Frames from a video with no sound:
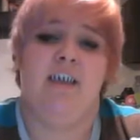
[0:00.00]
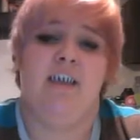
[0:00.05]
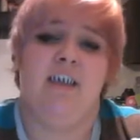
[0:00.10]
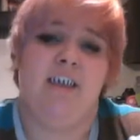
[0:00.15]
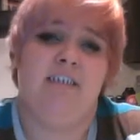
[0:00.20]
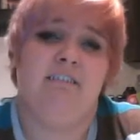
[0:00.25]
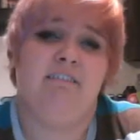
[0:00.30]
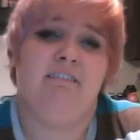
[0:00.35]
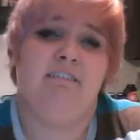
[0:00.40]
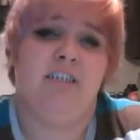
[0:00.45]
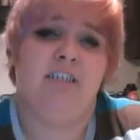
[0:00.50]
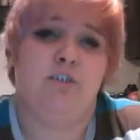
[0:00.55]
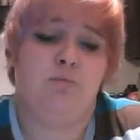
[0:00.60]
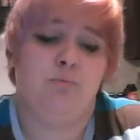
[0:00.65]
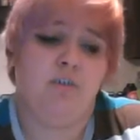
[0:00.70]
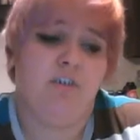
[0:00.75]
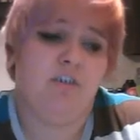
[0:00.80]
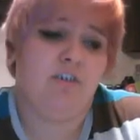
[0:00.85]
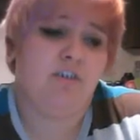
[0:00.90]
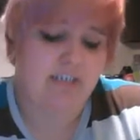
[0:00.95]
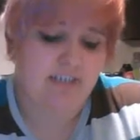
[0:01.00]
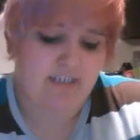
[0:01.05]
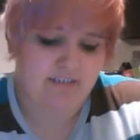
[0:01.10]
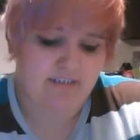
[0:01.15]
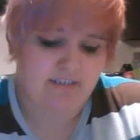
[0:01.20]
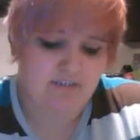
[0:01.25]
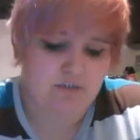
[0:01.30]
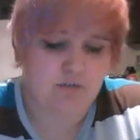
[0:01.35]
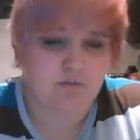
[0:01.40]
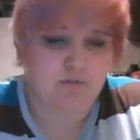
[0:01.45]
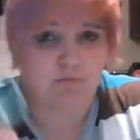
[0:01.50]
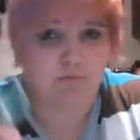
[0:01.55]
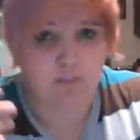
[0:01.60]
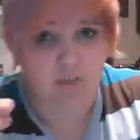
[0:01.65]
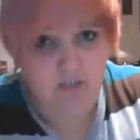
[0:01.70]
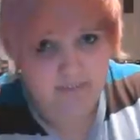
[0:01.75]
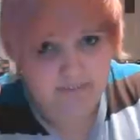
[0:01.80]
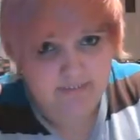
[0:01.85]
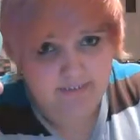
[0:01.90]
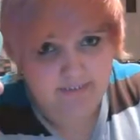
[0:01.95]
and these weird ass little
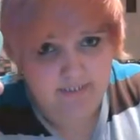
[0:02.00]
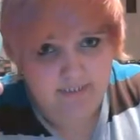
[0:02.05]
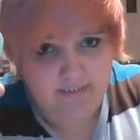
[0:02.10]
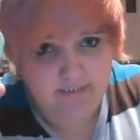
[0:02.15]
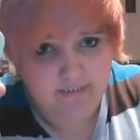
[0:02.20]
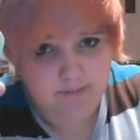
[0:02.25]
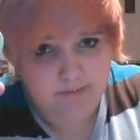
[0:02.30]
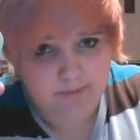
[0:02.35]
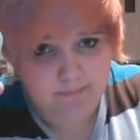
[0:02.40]
floss things.